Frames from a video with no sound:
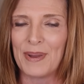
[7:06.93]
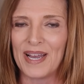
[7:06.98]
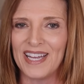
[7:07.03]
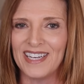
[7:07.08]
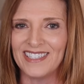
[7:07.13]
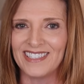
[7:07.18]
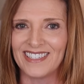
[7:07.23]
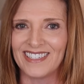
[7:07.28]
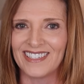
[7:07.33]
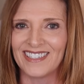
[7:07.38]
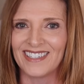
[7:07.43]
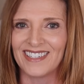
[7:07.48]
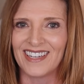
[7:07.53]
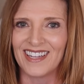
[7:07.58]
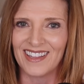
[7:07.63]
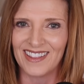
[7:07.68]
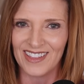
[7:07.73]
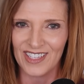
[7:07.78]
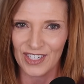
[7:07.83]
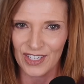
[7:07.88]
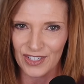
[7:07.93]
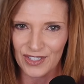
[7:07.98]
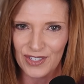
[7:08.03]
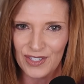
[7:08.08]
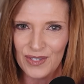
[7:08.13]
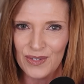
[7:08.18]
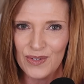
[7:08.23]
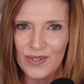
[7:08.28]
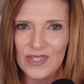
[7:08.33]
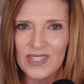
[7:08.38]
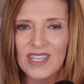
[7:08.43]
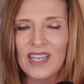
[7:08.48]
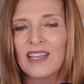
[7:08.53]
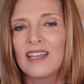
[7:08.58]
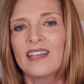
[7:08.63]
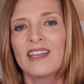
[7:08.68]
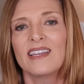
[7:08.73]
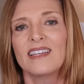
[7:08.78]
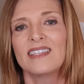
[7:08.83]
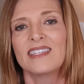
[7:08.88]
But the good news
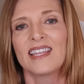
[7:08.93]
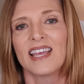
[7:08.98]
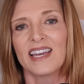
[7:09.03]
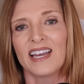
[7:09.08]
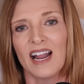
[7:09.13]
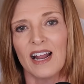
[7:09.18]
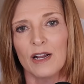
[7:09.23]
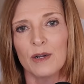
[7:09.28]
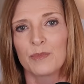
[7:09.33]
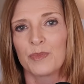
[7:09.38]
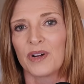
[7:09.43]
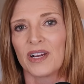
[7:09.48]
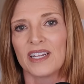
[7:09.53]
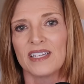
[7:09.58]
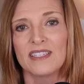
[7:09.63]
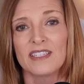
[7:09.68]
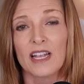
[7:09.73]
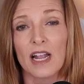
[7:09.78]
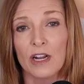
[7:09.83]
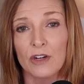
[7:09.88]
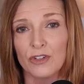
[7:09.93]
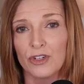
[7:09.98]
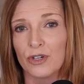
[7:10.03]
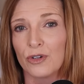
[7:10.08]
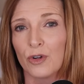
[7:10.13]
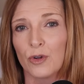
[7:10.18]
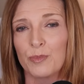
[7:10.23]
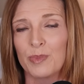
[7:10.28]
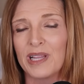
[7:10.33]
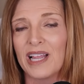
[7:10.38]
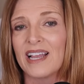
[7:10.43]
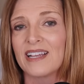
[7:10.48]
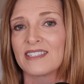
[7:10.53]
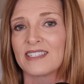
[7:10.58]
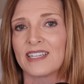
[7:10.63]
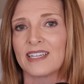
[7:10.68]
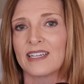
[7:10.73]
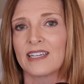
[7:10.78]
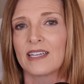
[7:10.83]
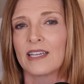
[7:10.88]
is that our brains are
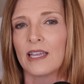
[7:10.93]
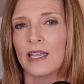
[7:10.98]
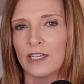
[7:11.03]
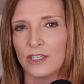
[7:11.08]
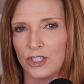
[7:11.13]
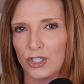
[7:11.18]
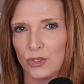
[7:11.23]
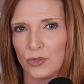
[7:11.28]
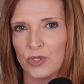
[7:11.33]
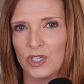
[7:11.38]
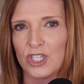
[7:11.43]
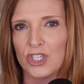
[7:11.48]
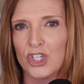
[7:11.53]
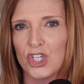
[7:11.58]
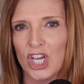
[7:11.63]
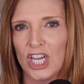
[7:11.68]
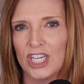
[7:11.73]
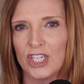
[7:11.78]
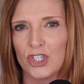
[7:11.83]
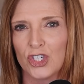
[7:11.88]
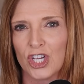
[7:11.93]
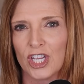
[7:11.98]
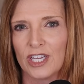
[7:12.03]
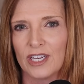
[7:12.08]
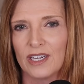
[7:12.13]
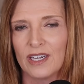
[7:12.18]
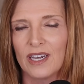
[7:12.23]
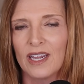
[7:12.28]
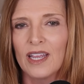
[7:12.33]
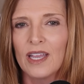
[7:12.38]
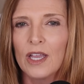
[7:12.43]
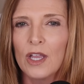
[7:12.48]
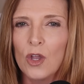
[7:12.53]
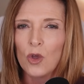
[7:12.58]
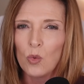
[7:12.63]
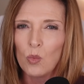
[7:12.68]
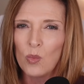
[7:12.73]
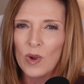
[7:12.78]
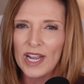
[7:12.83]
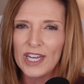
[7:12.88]
neuroplastic and you can change it.
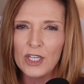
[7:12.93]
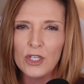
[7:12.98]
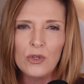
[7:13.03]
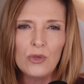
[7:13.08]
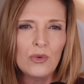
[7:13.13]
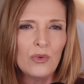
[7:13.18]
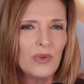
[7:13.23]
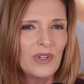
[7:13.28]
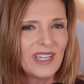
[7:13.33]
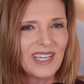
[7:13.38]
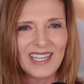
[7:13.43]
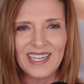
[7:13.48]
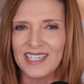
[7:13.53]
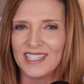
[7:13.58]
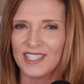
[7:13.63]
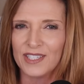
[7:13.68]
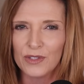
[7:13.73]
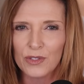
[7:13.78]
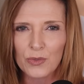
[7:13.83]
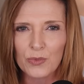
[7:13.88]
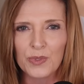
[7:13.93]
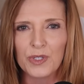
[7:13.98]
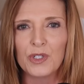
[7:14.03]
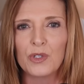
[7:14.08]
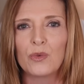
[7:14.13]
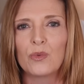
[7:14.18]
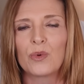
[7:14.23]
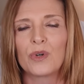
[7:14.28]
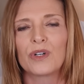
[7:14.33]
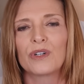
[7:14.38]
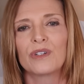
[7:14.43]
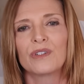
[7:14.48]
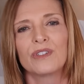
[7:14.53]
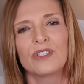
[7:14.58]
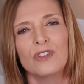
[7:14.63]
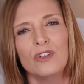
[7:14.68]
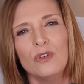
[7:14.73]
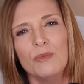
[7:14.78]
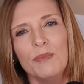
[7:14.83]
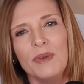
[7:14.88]
When you get into the real
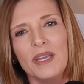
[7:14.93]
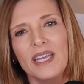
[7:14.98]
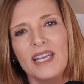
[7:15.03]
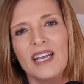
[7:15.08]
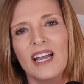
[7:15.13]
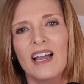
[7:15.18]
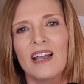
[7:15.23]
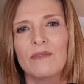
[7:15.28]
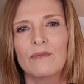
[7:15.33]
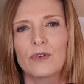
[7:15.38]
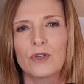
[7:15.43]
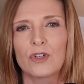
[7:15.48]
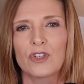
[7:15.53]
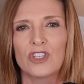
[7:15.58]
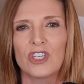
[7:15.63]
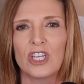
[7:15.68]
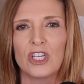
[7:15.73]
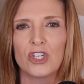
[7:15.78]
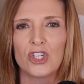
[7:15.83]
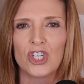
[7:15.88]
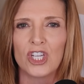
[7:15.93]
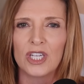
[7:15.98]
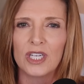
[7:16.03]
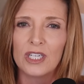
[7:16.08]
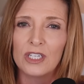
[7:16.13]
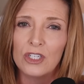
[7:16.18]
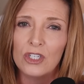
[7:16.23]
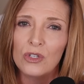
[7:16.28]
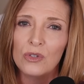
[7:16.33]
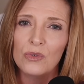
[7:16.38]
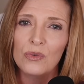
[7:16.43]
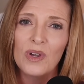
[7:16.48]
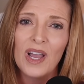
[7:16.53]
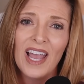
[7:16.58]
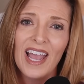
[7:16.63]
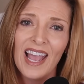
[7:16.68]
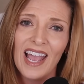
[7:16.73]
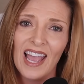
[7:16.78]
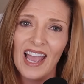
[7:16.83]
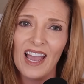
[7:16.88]
world and you make conversation and you
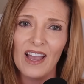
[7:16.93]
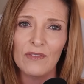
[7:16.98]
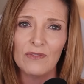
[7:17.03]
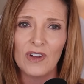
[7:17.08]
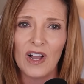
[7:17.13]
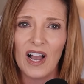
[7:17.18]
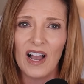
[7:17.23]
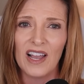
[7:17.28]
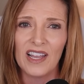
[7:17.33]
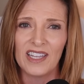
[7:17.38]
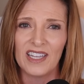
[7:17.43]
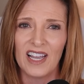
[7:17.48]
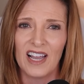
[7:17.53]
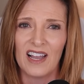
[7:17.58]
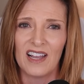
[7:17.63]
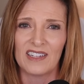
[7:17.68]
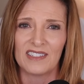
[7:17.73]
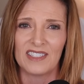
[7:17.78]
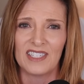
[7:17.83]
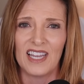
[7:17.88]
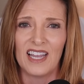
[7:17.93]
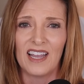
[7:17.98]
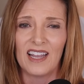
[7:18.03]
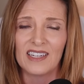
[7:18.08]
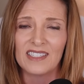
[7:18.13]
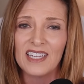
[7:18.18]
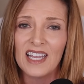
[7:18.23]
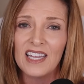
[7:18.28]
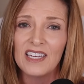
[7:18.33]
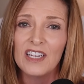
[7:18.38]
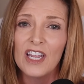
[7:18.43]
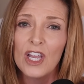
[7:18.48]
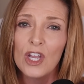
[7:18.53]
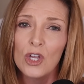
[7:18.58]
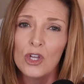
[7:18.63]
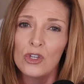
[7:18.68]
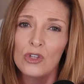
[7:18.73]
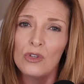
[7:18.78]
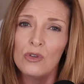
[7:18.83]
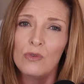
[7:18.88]
have eye contact and
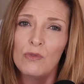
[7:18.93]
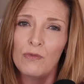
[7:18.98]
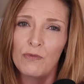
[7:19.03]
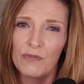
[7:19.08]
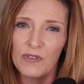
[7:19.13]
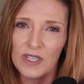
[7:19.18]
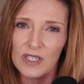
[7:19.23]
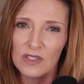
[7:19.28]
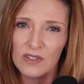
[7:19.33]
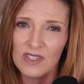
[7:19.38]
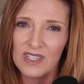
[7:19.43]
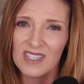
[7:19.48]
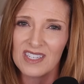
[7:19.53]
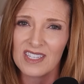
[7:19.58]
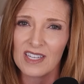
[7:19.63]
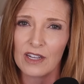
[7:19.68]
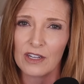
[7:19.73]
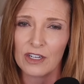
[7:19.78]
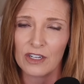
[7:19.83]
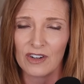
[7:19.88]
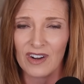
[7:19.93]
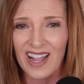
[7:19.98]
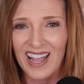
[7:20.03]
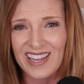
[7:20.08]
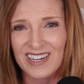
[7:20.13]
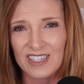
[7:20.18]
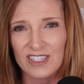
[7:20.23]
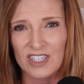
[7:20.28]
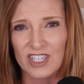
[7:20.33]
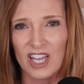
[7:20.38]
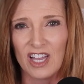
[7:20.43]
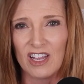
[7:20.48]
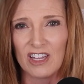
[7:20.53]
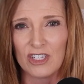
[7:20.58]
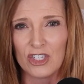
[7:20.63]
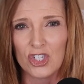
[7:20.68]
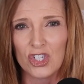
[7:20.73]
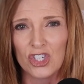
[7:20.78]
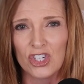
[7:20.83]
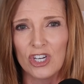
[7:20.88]
you feel desire at a
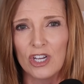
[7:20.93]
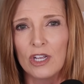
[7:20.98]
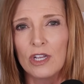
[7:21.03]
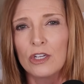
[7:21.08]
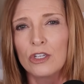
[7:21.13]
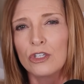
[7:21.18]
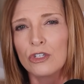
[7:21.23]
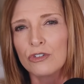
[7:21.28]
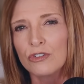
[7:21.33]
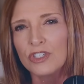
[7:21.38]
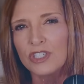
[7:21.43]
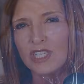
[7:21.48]
touch. You're